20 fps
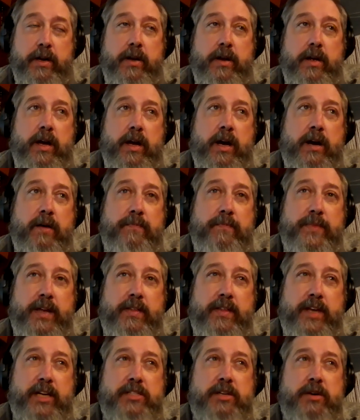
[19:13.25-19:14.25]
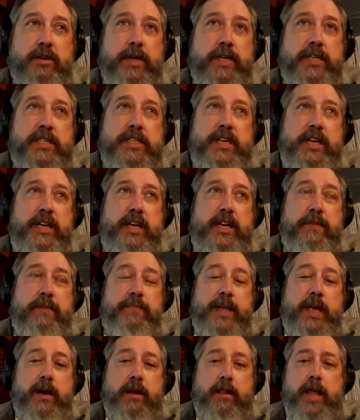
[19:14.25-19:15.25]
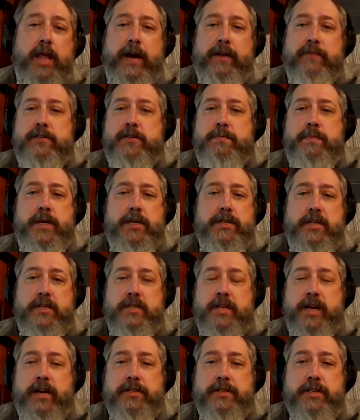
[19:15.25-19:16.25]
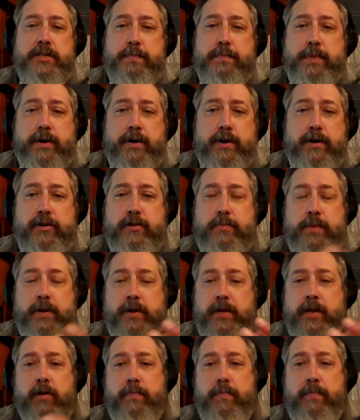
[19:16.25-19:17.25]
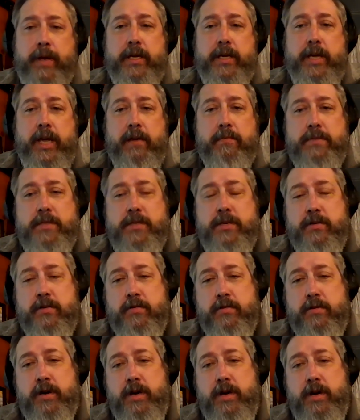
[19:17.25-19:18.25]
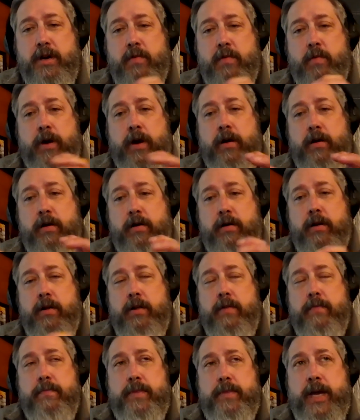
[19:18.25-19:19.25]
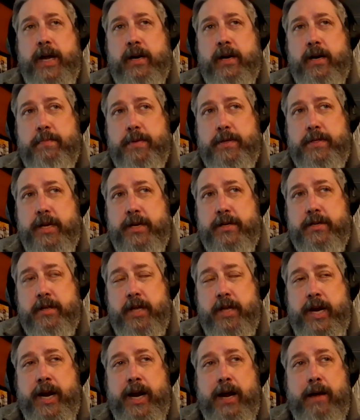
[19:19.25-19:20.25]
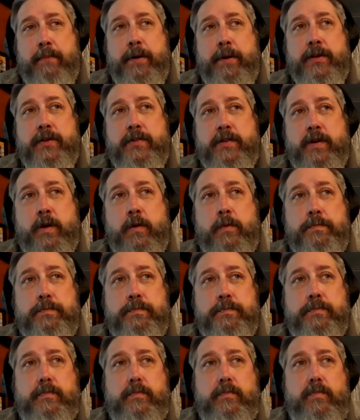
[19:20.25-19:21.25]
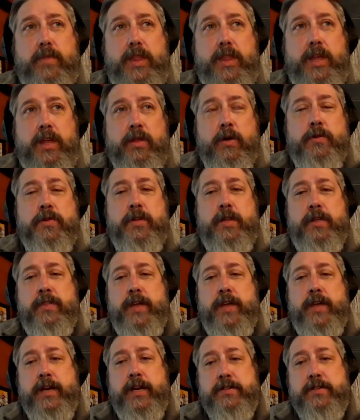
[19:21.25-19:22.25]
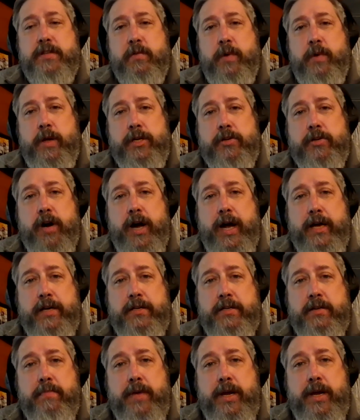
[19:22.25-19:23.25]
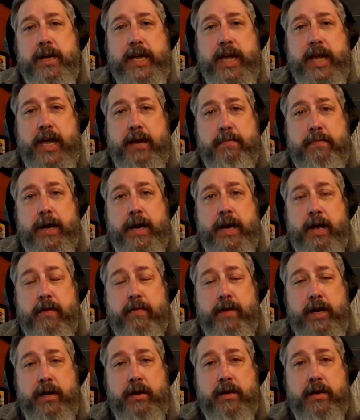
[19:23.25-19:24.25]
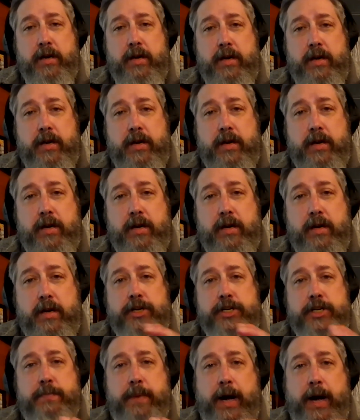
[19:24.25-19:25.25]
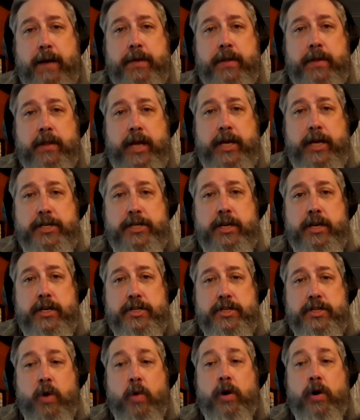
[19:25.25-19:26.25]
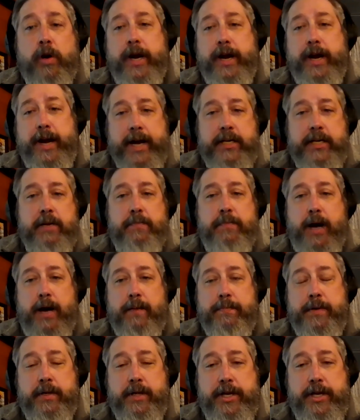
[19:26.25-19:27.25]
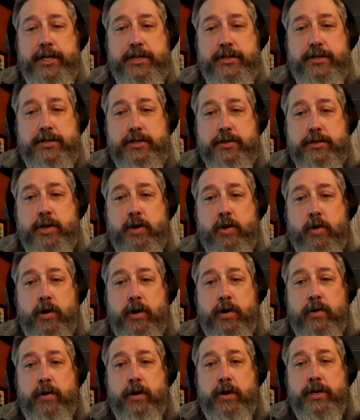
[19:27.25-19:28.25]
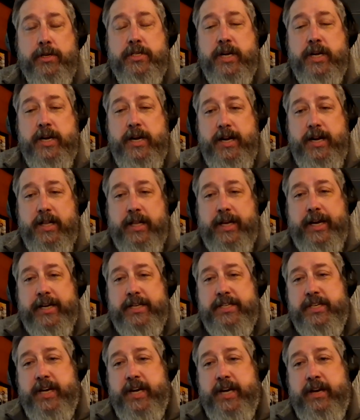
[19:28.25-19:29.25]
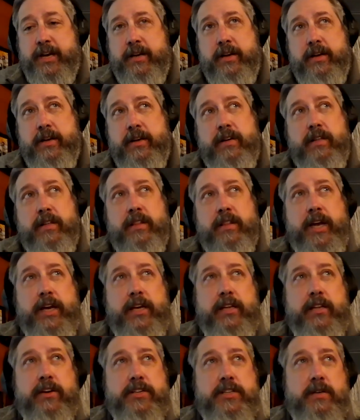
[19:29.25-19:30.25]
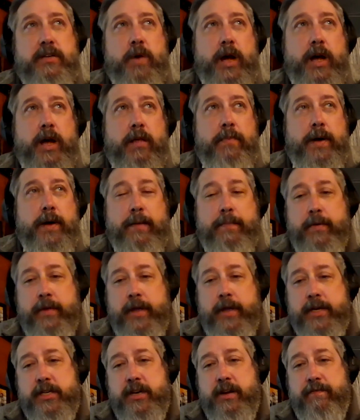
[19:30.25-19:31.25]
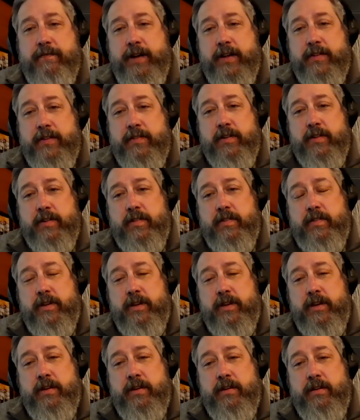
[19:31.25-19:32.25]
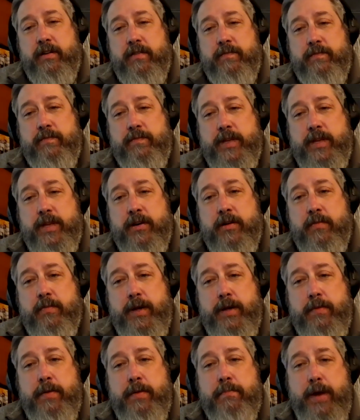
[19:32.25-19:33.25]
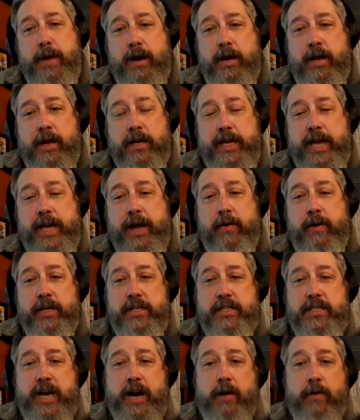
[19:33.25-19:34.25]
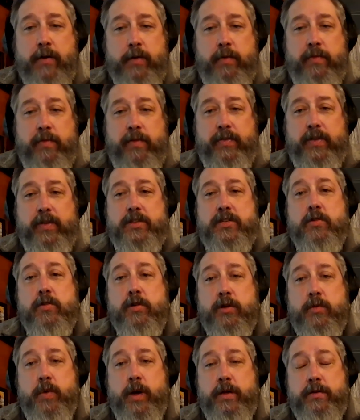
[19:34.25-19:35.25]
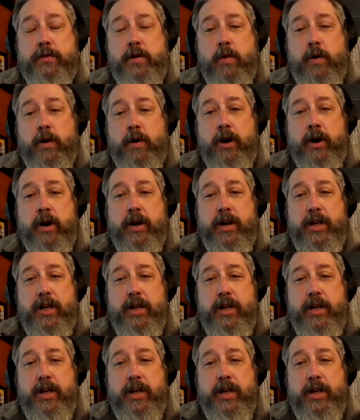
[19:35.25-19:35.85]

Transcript: And that's what we see in a lot of species, not just birds, but, big game too, where that could potentially happen. So those are the things that we try to mitigate by having larger populations or connected populations through corridors. Like I said, there's a wild population of pheasants in, maybe Marion County south, and we've got this northwest corner,